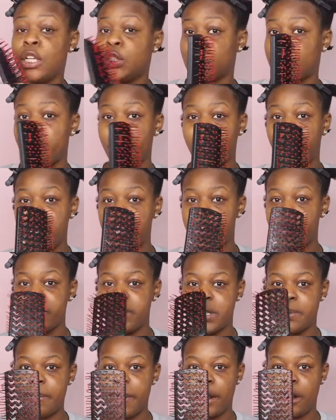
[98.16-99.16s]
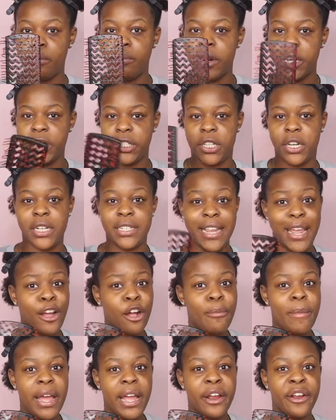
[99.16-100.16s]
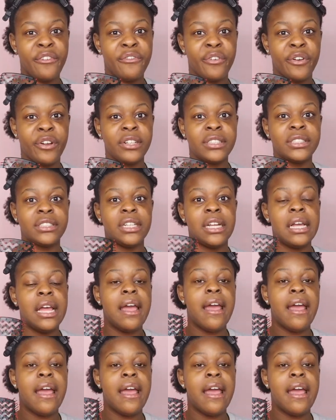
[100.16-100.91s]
So I'm gonna use this paddle brush to detangle my hair first,